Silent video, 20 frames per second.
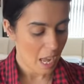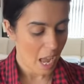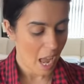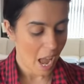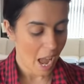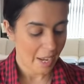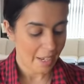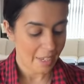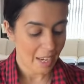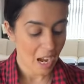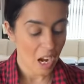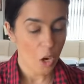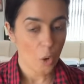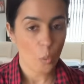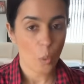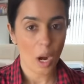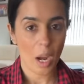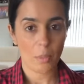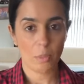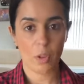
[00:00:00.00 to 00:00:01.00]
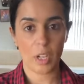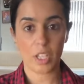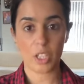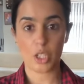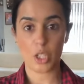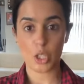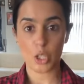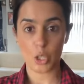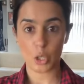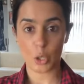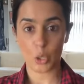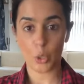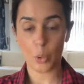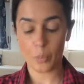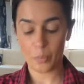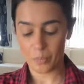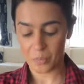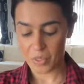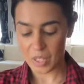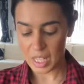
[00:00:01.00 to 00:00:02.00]
And now what I'm ready to do
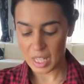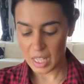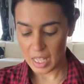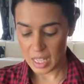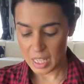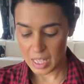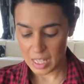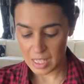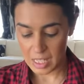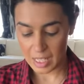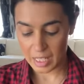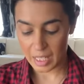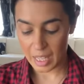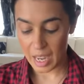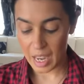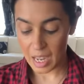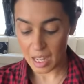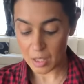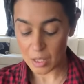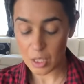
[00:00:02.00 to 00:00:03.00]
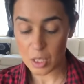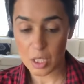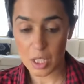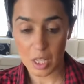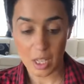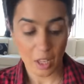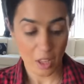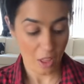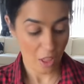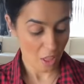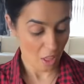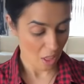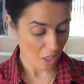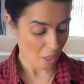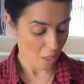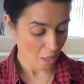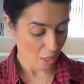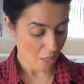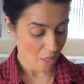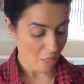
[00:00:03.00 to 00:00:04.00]
is get
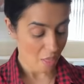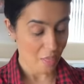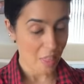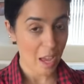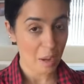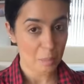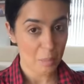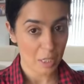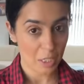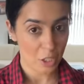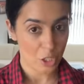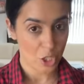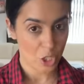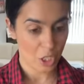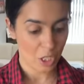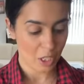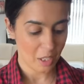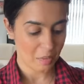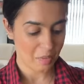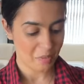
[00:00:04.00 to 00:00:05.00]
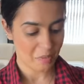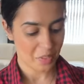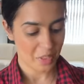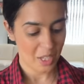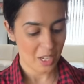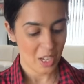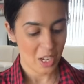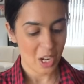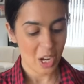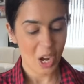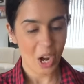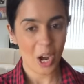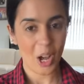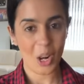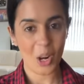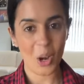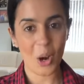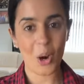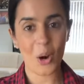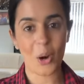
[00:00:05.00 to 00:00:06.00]
that mixture
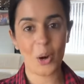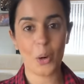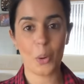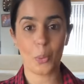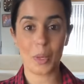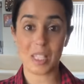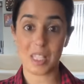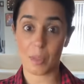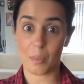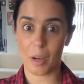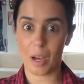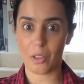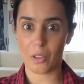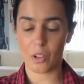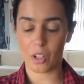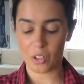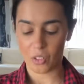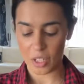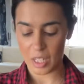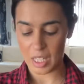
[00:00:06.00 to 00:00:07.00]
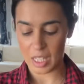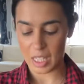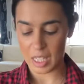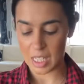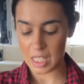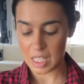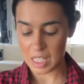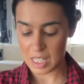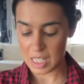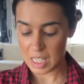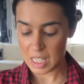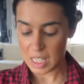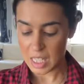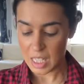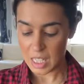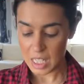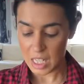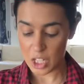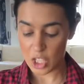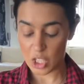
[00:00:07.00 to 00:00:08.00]
along with some other ingredients
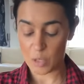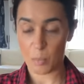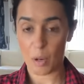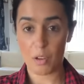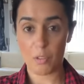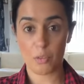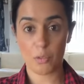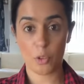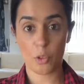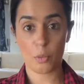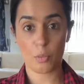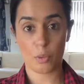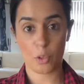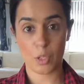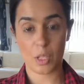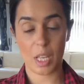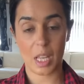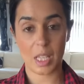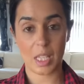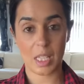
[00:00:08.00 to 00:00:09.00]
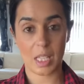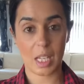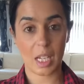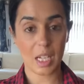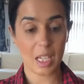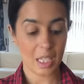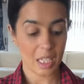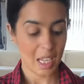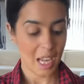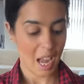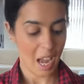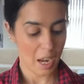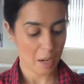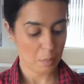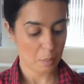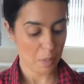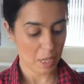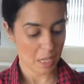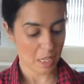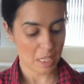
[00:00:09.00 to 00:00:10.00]
into my food processor
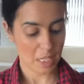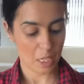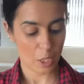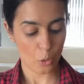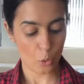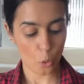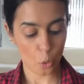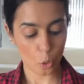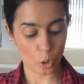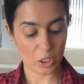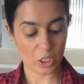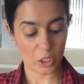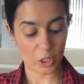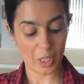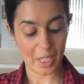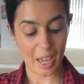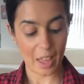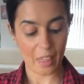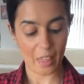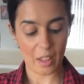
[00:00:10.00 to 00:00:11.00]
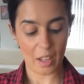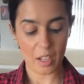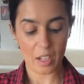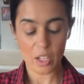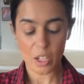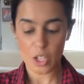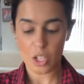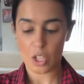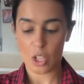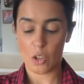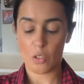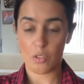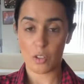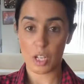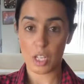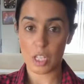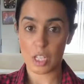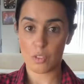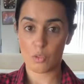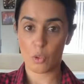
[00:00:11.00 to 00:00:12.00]
and mix it all together. So
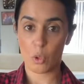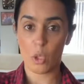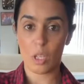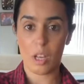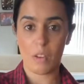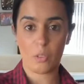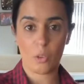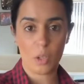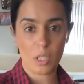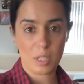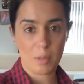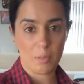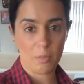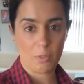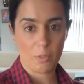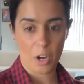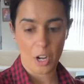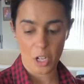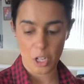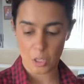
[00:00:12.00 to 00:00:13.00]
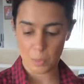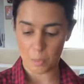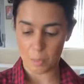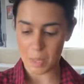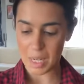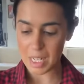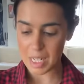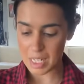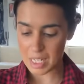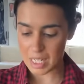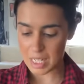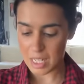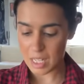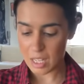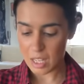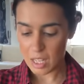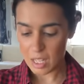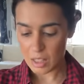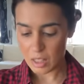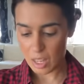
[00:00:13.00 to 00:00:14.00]
first of all, I've got some fresh mint
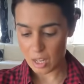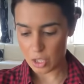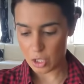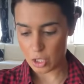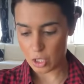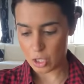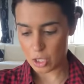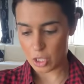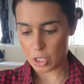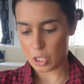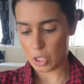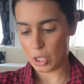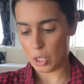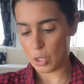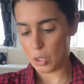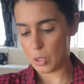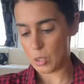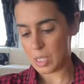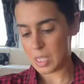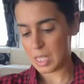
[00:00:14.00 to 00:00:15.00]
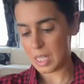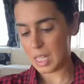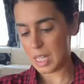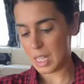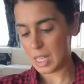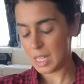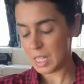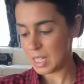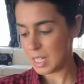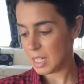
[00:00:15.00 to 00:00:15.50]
that just goes in.